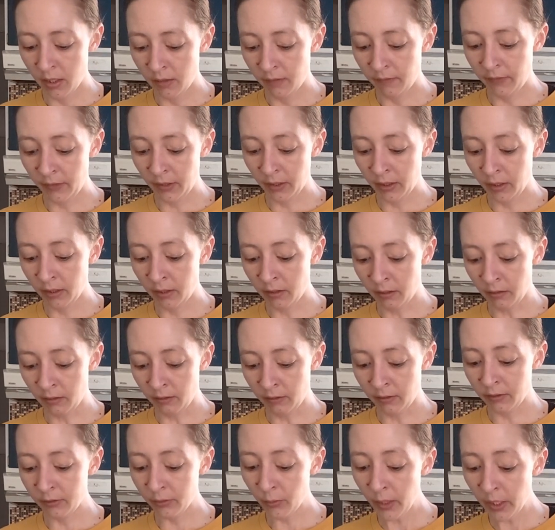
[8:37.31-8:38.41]
filling all of
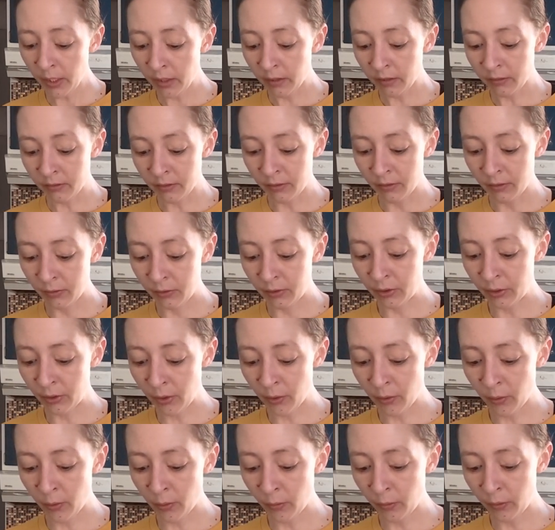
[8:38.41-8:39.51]
the squares.
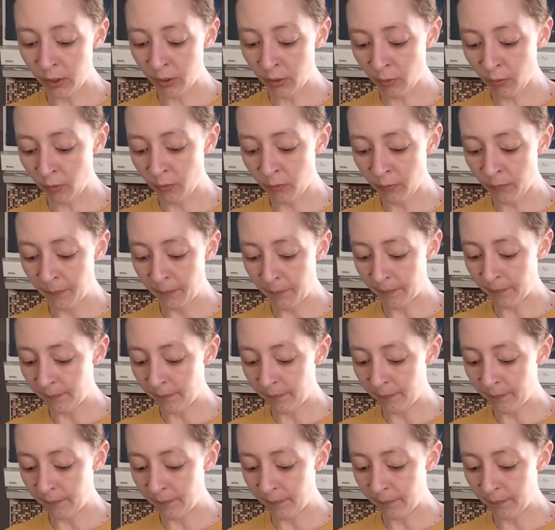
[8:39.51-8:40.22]
So, you know,